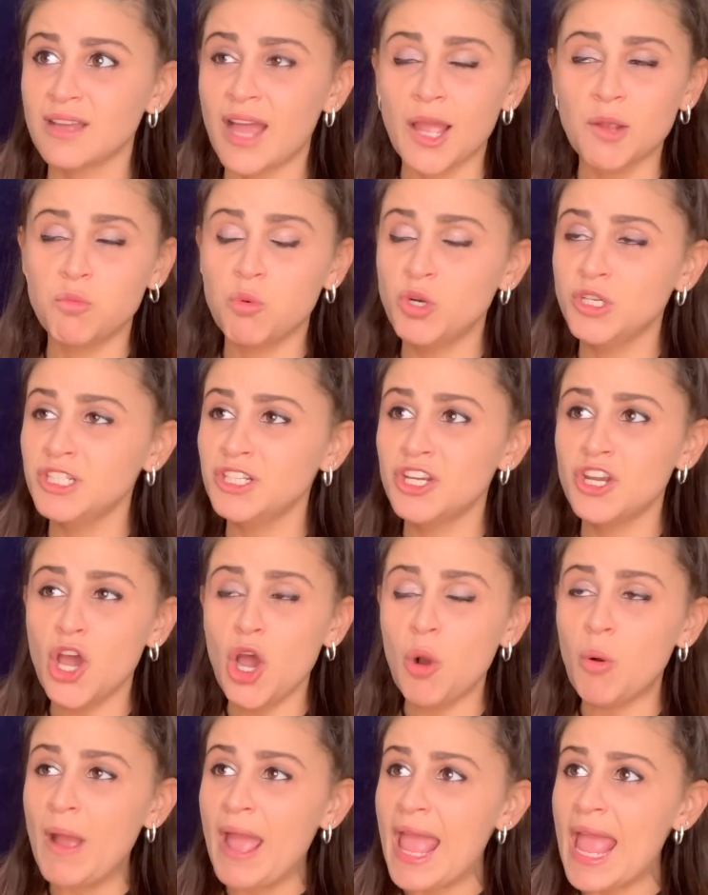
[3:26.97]
I wouldn't
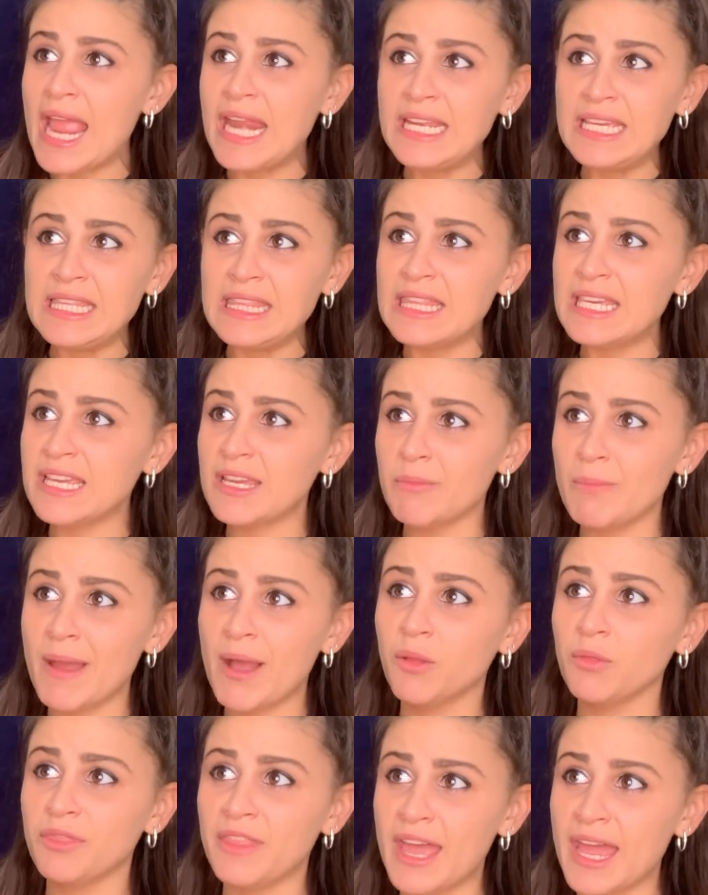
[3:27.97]
know anything
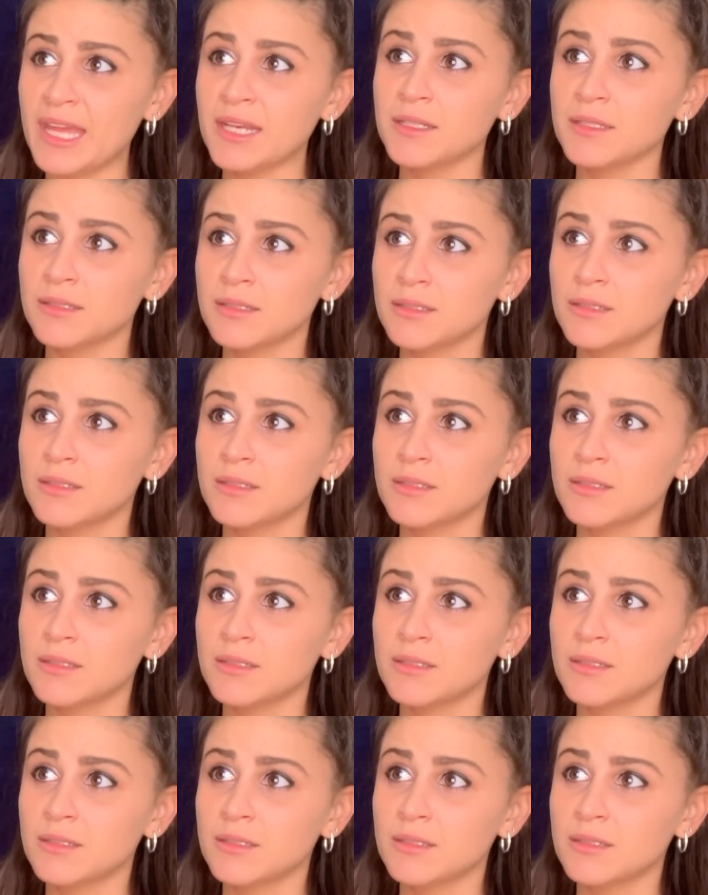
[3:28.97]
about that.